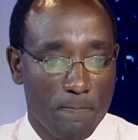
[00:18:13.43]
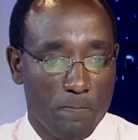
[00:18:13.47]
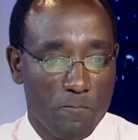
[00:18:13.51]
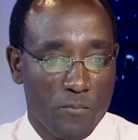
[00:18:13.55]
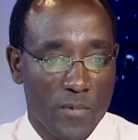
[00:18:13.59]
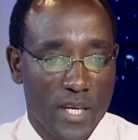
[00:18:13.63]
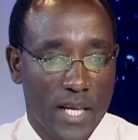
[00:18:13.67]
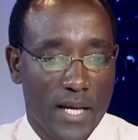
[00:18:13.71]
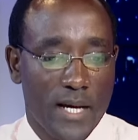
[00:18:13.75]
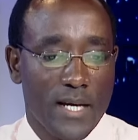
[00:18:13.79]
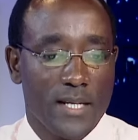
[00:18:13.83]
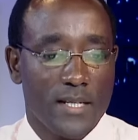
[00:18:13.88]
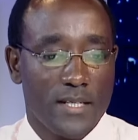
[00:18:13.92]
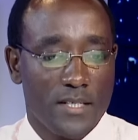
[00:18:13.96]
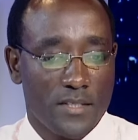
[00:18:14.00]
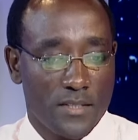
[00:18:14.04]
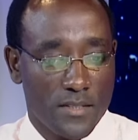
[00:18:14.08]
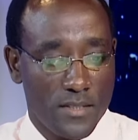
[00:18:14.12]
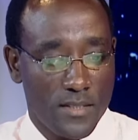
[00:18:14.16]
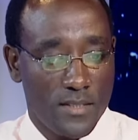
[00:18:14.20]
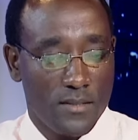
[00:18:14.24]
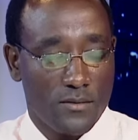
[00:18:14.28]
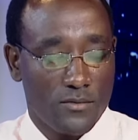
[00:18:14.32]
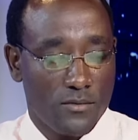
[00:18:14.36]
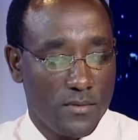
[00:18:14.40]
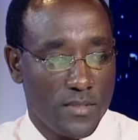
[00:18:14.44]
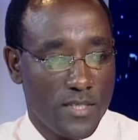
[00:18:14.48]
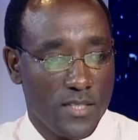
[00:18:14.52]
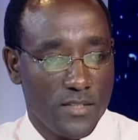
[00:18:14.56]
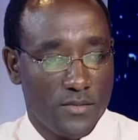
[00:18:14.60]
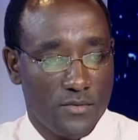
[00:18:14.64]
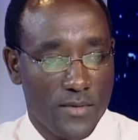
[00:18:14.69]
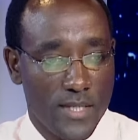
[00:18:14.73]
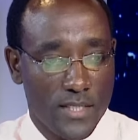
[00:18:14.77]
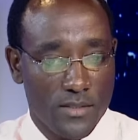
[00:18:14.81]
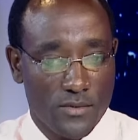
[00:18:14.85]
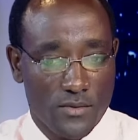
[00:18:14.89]
Yes. Currently,
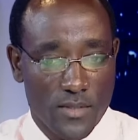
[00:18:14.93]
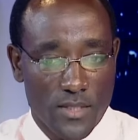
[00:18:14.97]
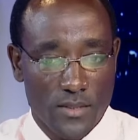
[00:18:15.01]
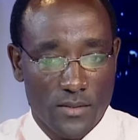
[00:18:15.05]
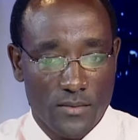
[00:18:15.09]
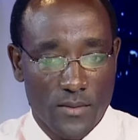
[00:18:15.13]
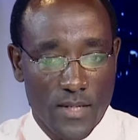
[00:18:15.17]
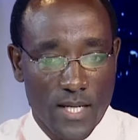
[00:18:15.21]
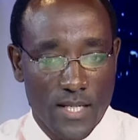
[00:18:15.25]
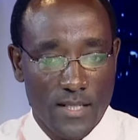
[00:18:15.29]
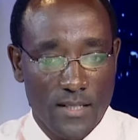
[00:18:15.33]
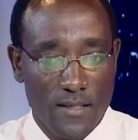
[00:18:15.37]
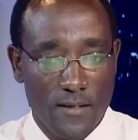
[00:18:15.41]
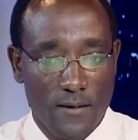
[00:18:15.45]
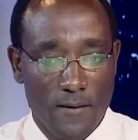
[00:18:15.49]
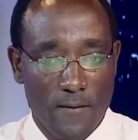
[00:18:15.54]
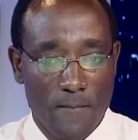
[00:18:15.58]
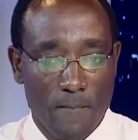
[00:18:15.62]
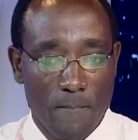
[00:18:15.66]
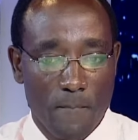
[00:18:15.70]
since 2021,